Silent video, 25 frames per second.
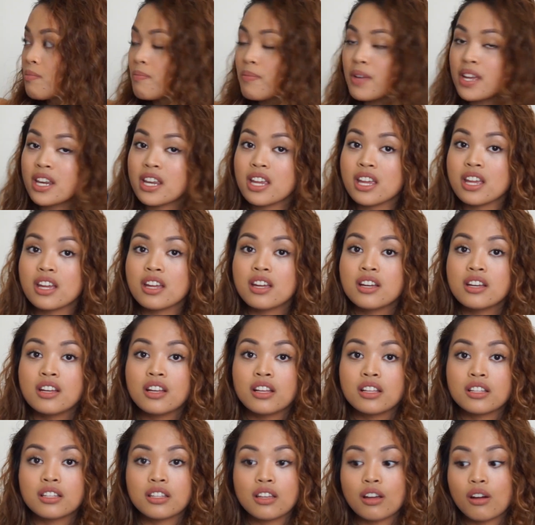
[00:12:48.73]
midi.
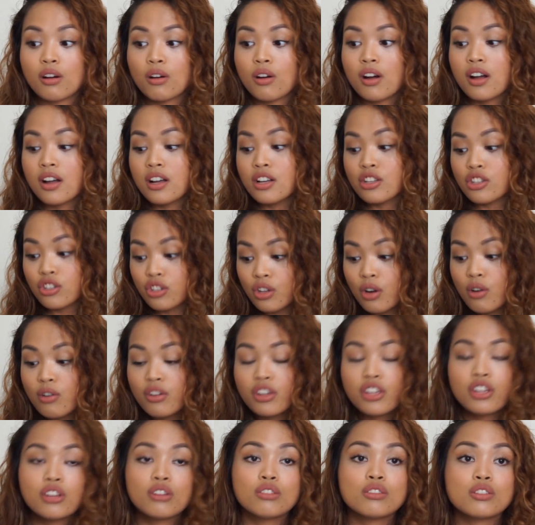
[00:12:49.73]
So
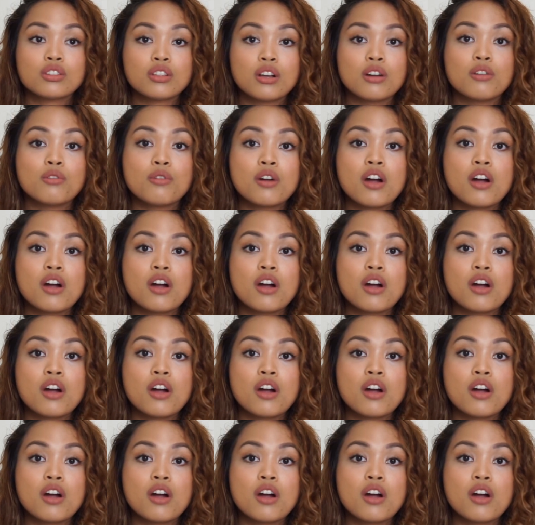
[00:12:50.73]
cute, so